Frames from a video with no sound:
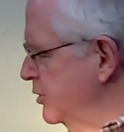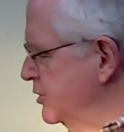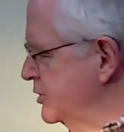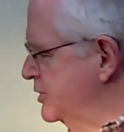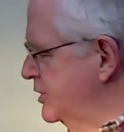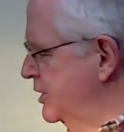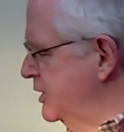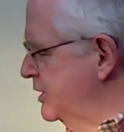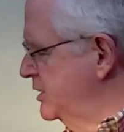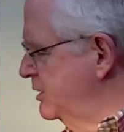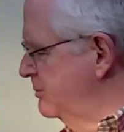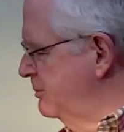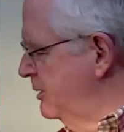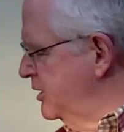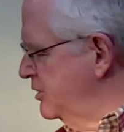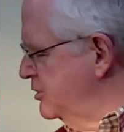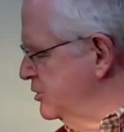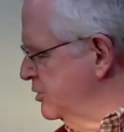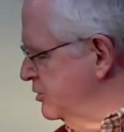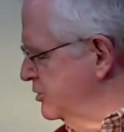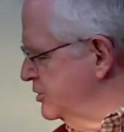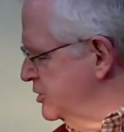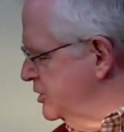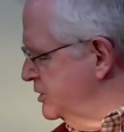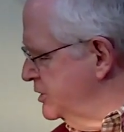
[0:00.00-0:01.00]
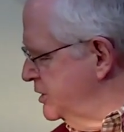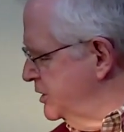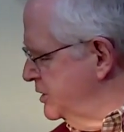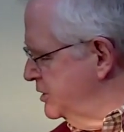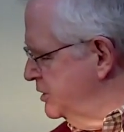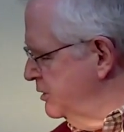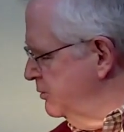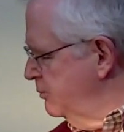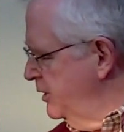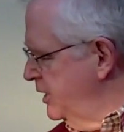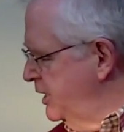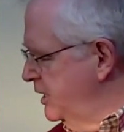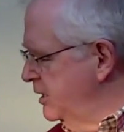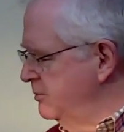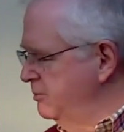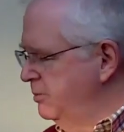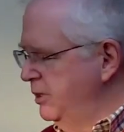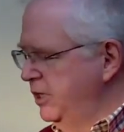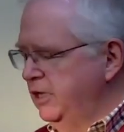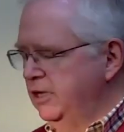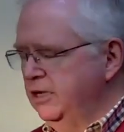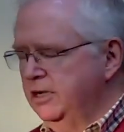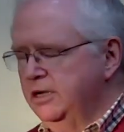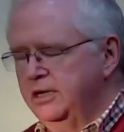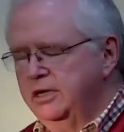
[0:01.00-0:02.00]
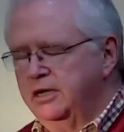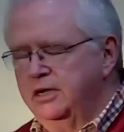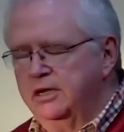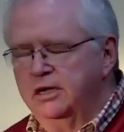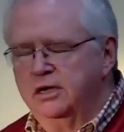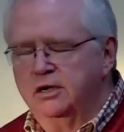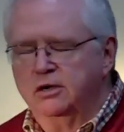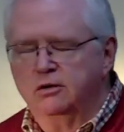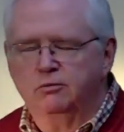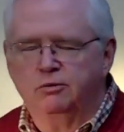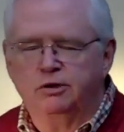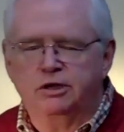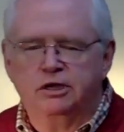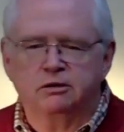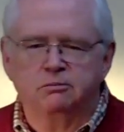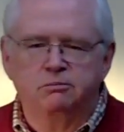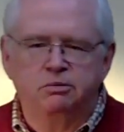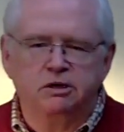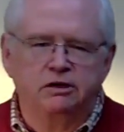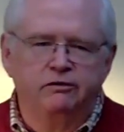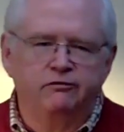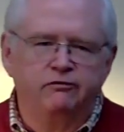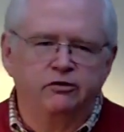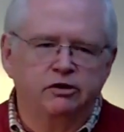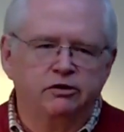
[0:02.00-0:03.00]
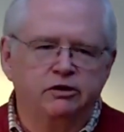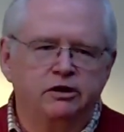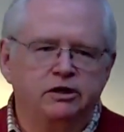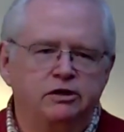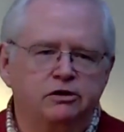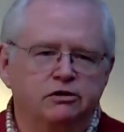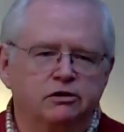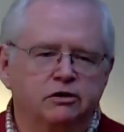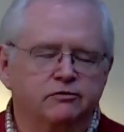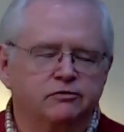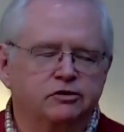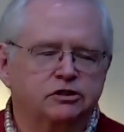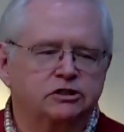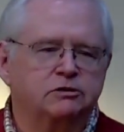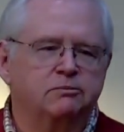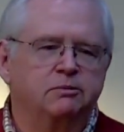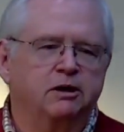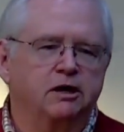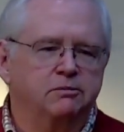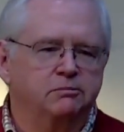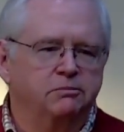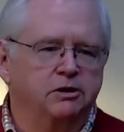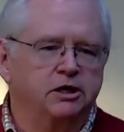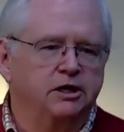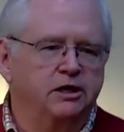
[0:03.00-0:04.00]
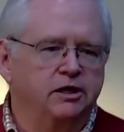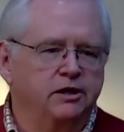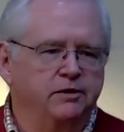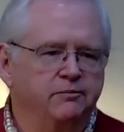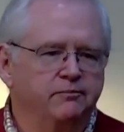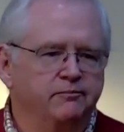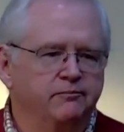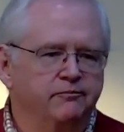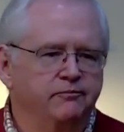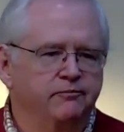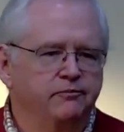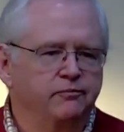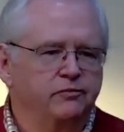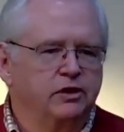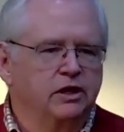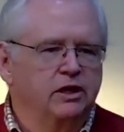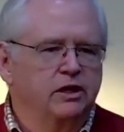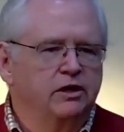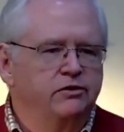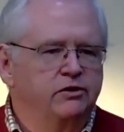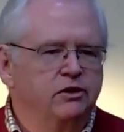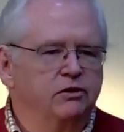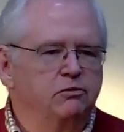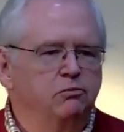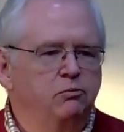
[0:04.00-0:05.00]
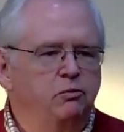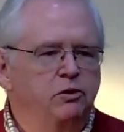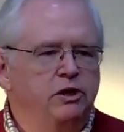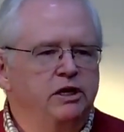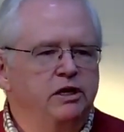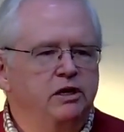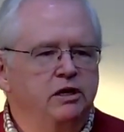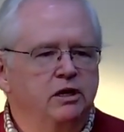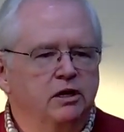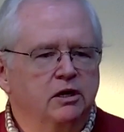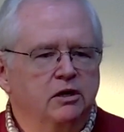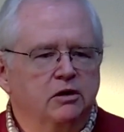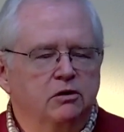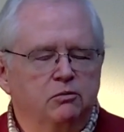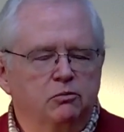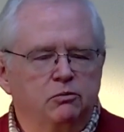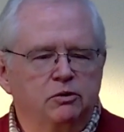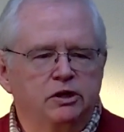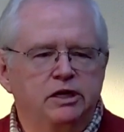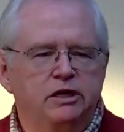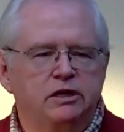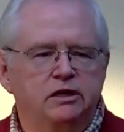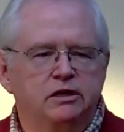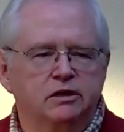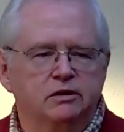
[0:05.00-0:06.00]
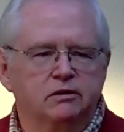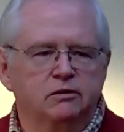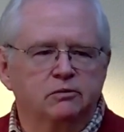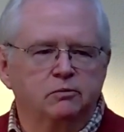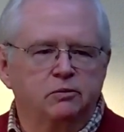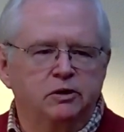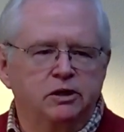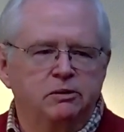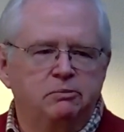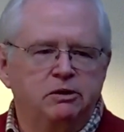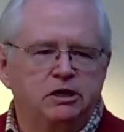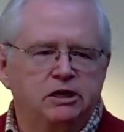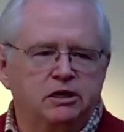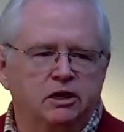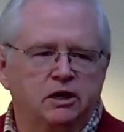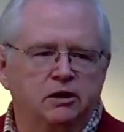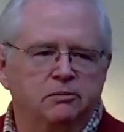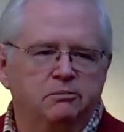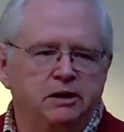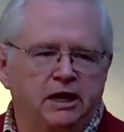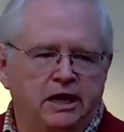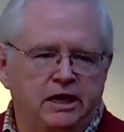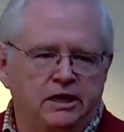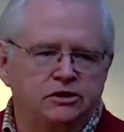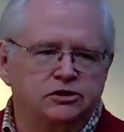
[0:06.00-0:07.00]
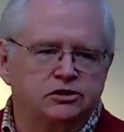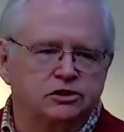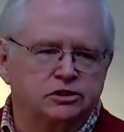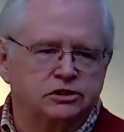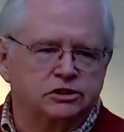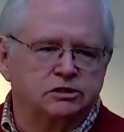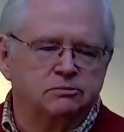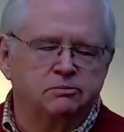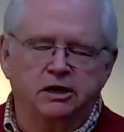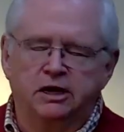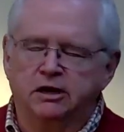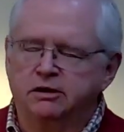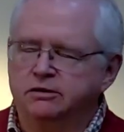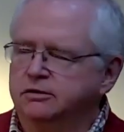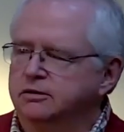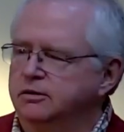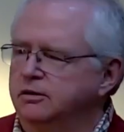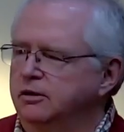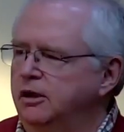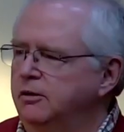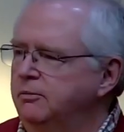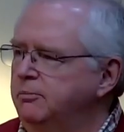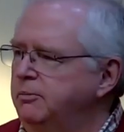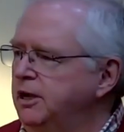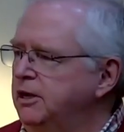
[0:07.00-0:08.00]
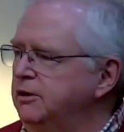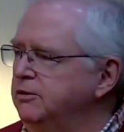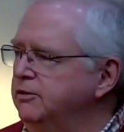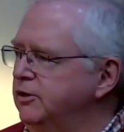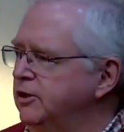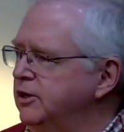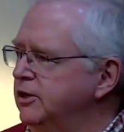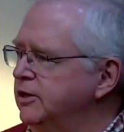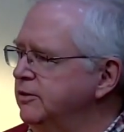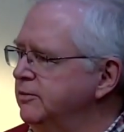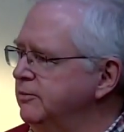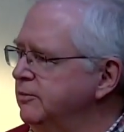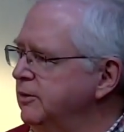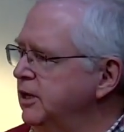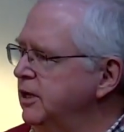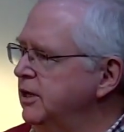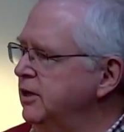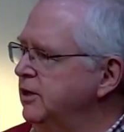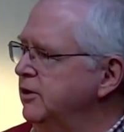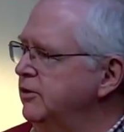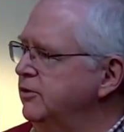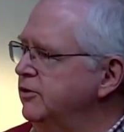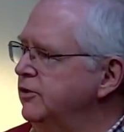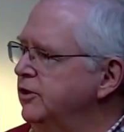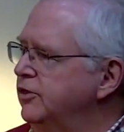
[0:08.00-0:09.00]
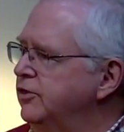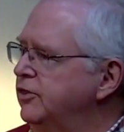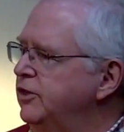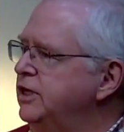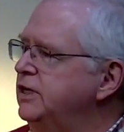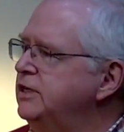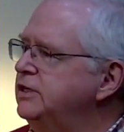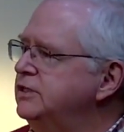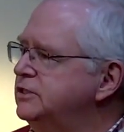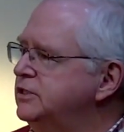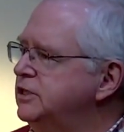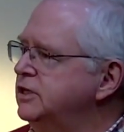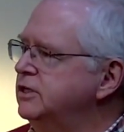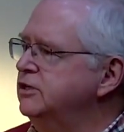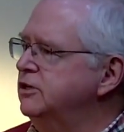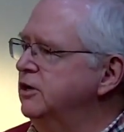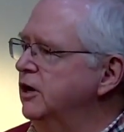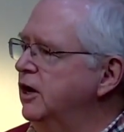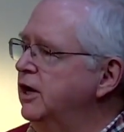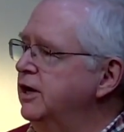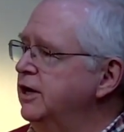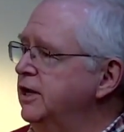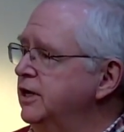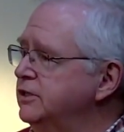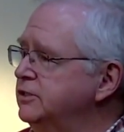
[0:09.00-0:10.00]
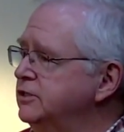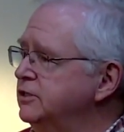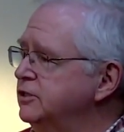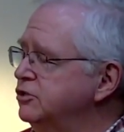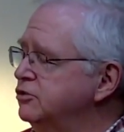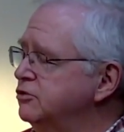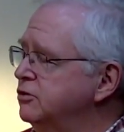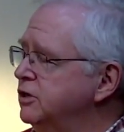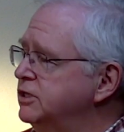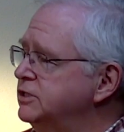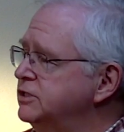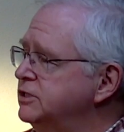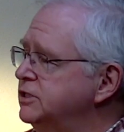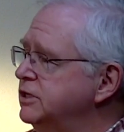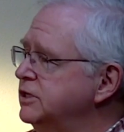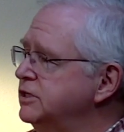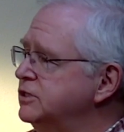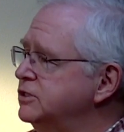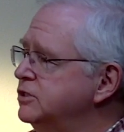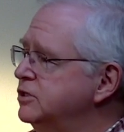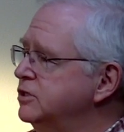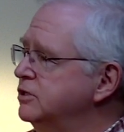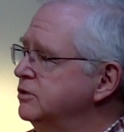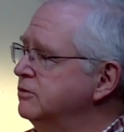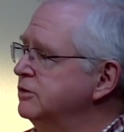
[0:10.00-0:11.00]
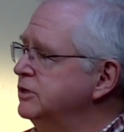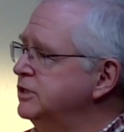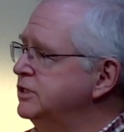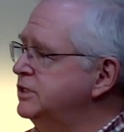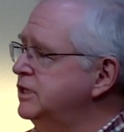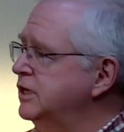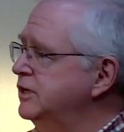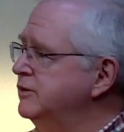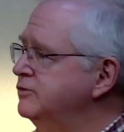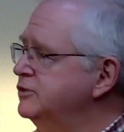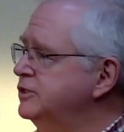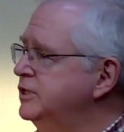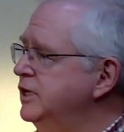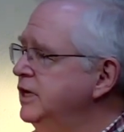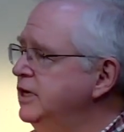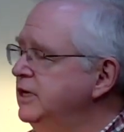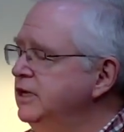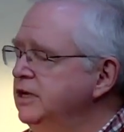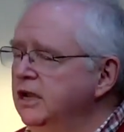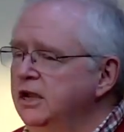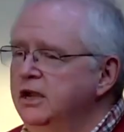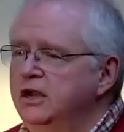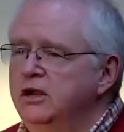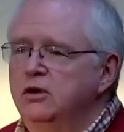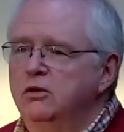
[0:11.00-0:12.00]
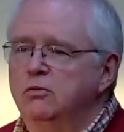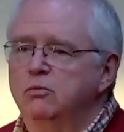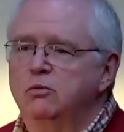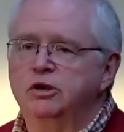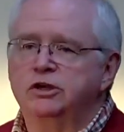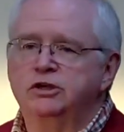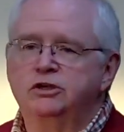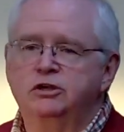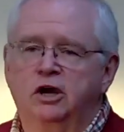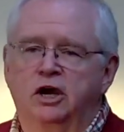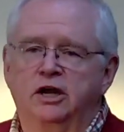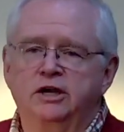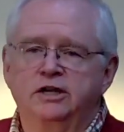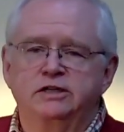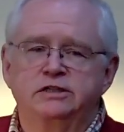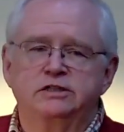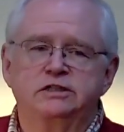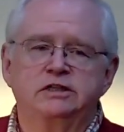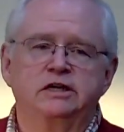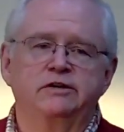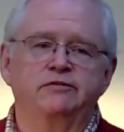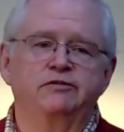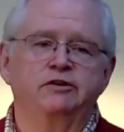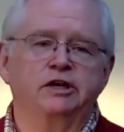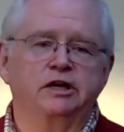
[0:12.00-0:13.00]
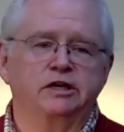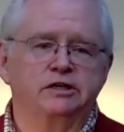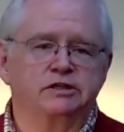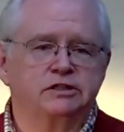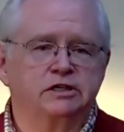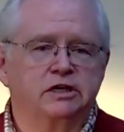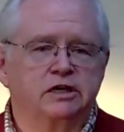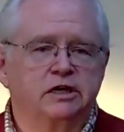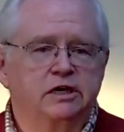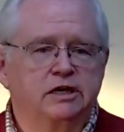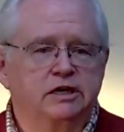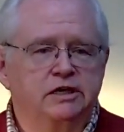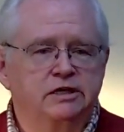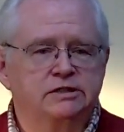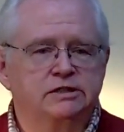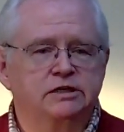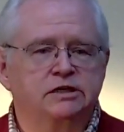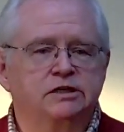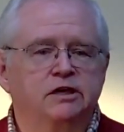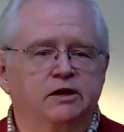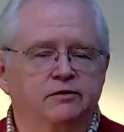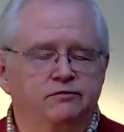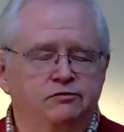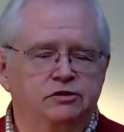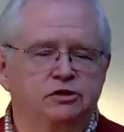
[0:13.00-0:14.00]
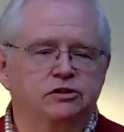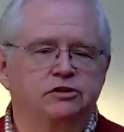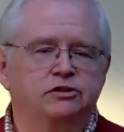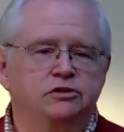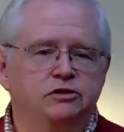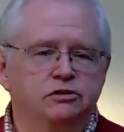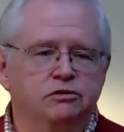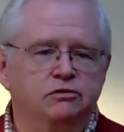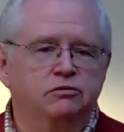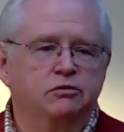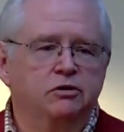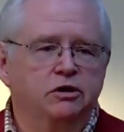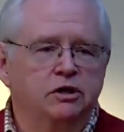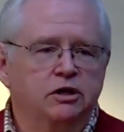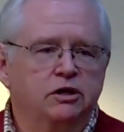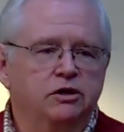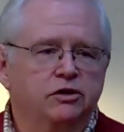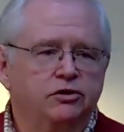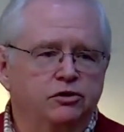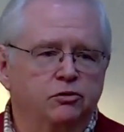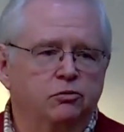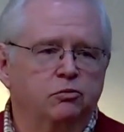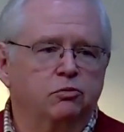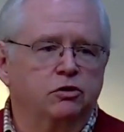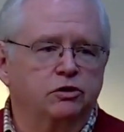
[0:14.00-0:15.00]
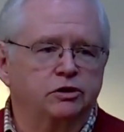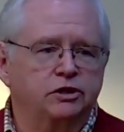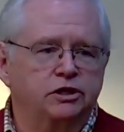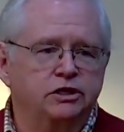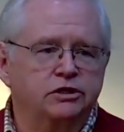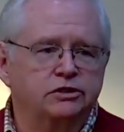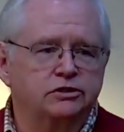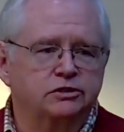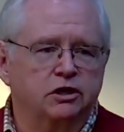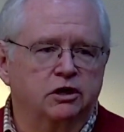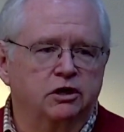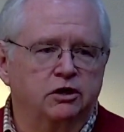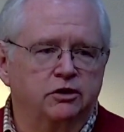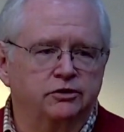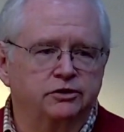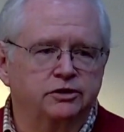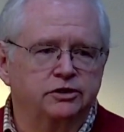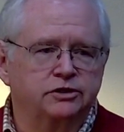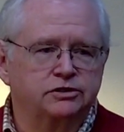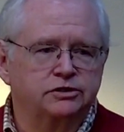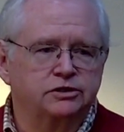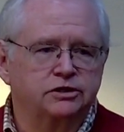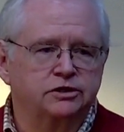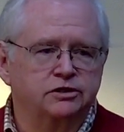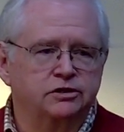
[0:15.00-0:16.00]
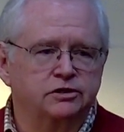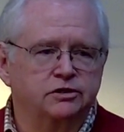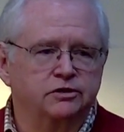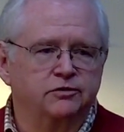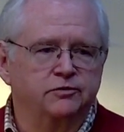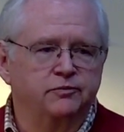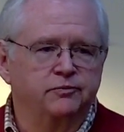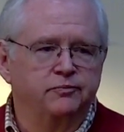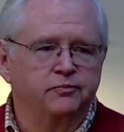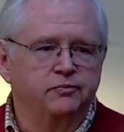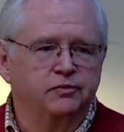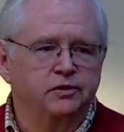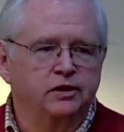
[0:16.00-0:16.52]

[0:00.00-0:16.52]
worst things about churches is that we can be very nervous about money, that we become anxious about the things that God has entrusted us to, instead of saying what God has given us is enough to do the work he's called us to do.